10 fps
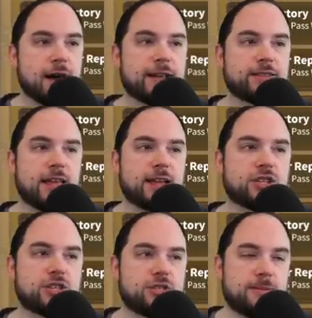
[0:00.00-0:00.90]
It, it
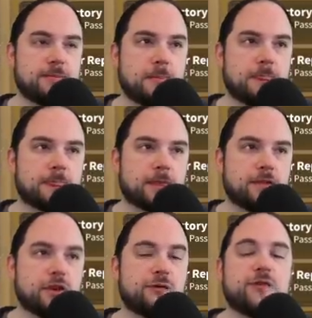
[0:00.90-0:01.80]
just,
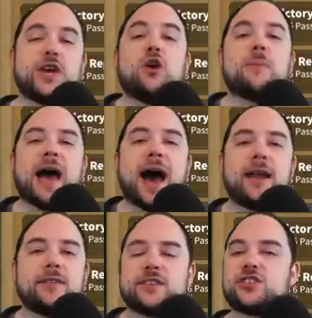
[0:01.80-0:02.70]
the feel
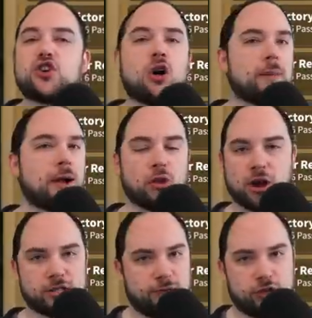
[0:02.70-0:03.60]
bad, this is all about
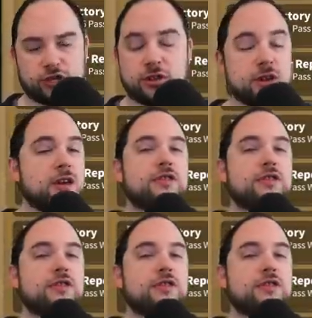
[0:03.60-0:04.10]
loss aversion.